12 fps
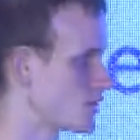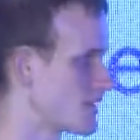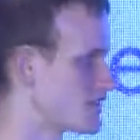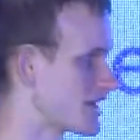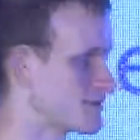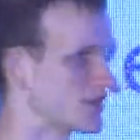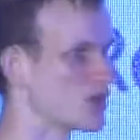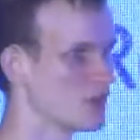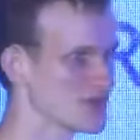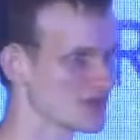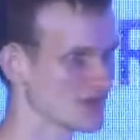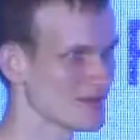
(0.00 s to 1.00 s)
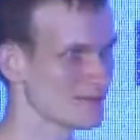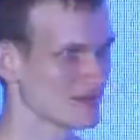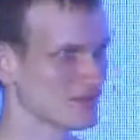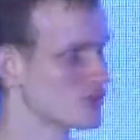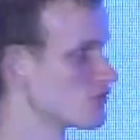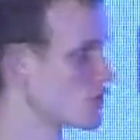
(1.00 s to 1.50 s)
have time to go into them, but
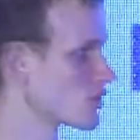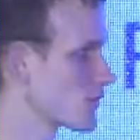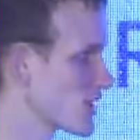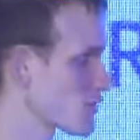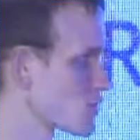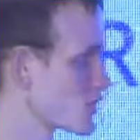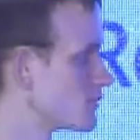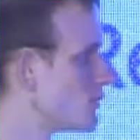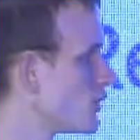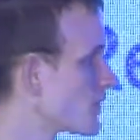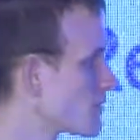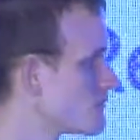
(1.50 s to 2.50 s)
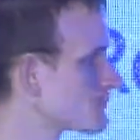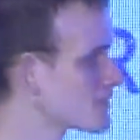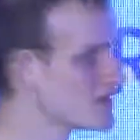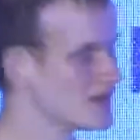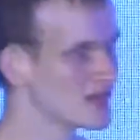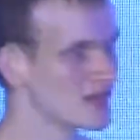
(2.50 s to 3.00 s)
feel free to research them more.
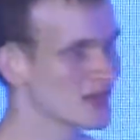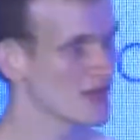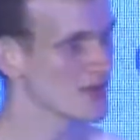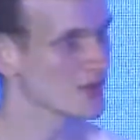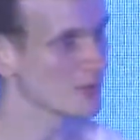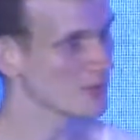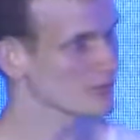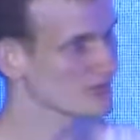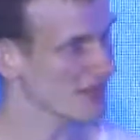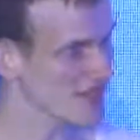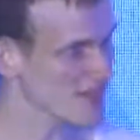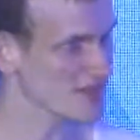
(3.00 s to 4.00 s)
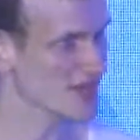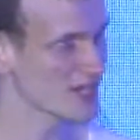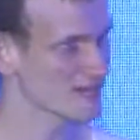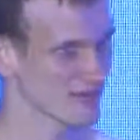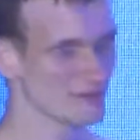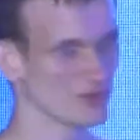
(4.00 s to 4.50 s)
So this is kind
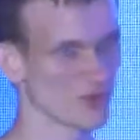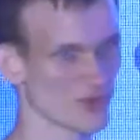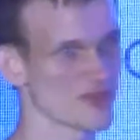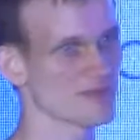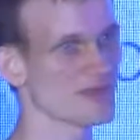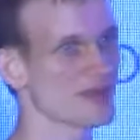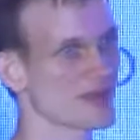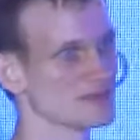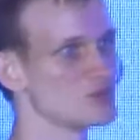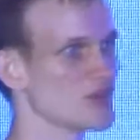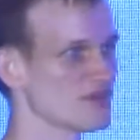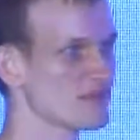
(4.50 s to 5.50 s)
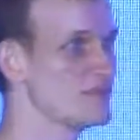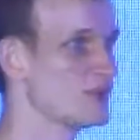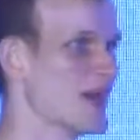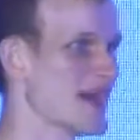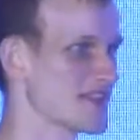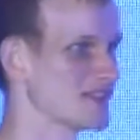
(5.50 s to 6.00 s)
of important because a lot of people
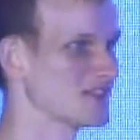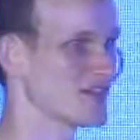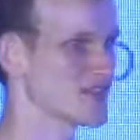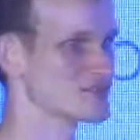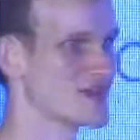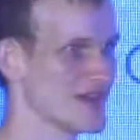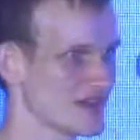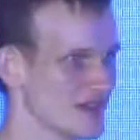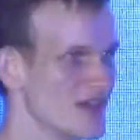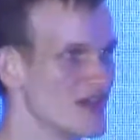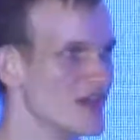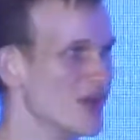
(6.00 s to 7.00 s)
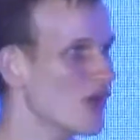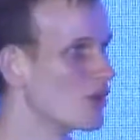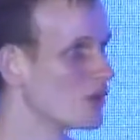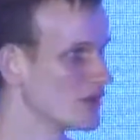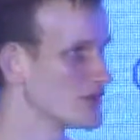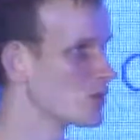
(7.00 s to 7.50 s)
ask things like, oh,
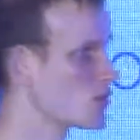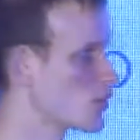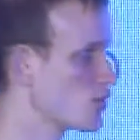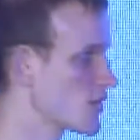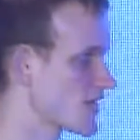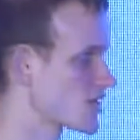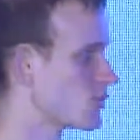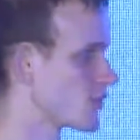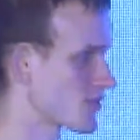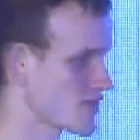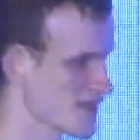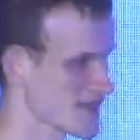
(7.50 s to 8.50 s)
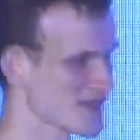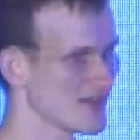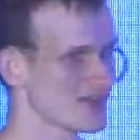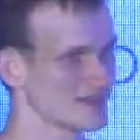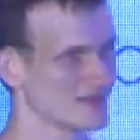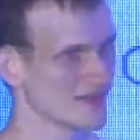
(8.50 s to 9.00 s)
you know, who stores
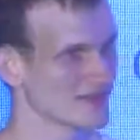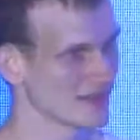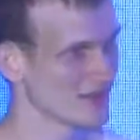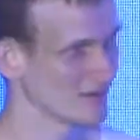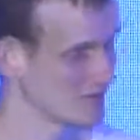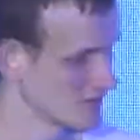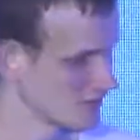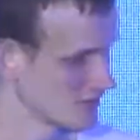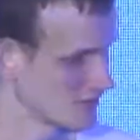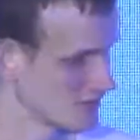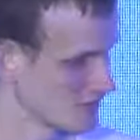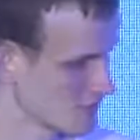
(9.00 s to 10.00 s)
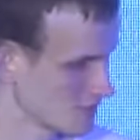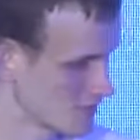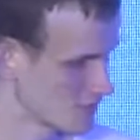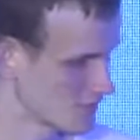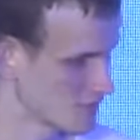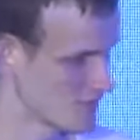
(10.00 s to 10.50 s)
like
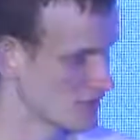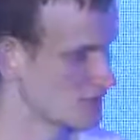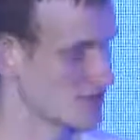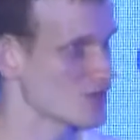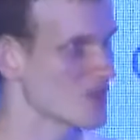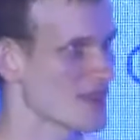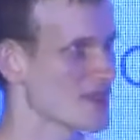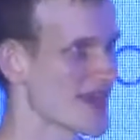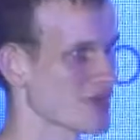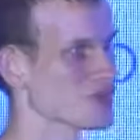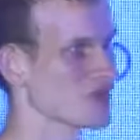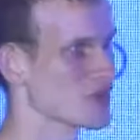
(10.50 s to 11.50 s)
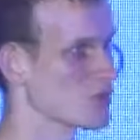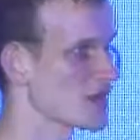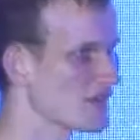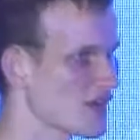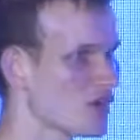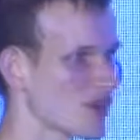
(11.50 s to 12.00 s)
the transactions, or if
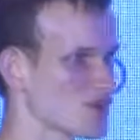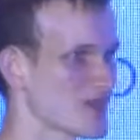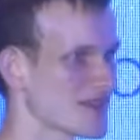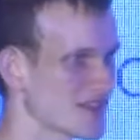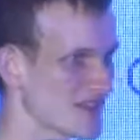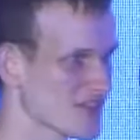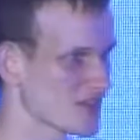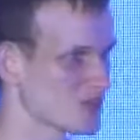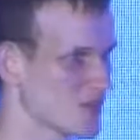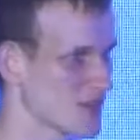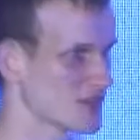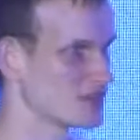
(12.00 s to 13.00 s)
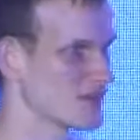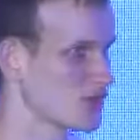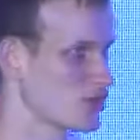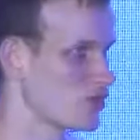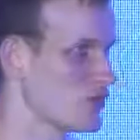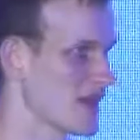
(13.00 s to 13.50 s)
a contract executes, then like
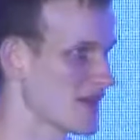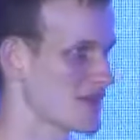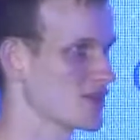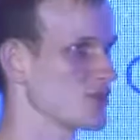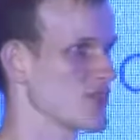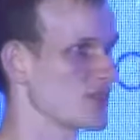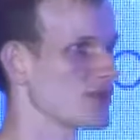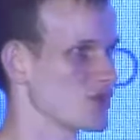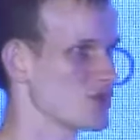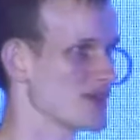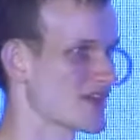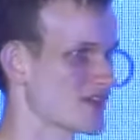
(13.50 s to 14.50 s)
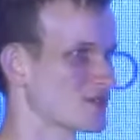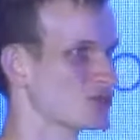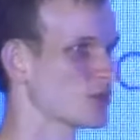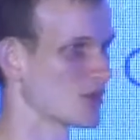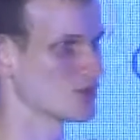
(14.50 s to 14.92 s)
who executes the contract, so like where are